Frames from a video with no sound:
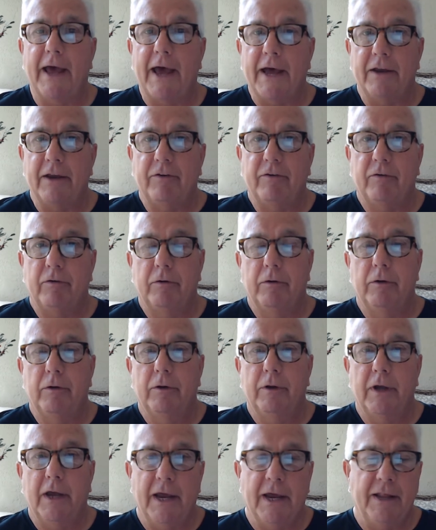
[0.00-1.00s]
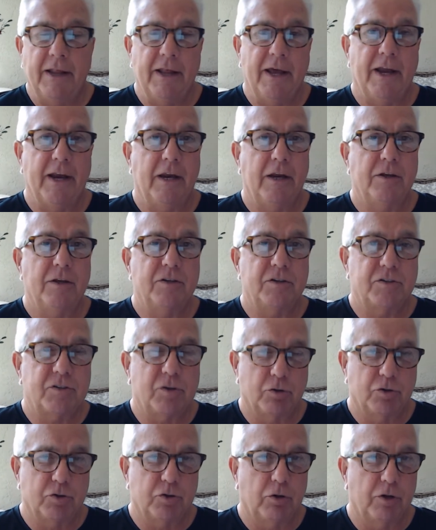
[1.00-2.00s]
that and that
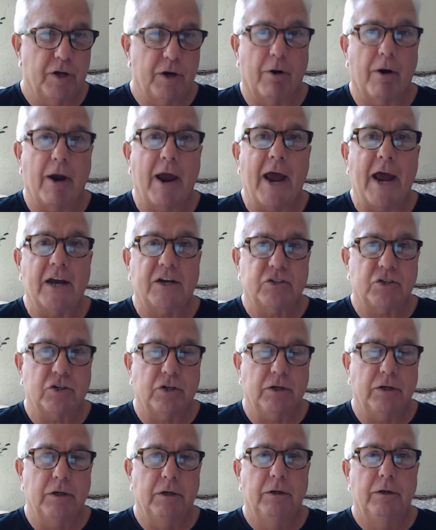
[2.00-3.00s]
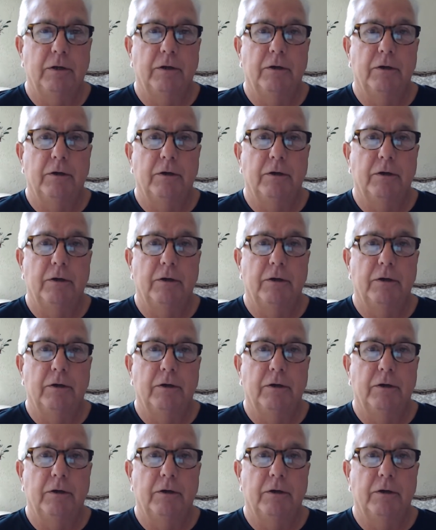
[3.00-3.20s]
social interaction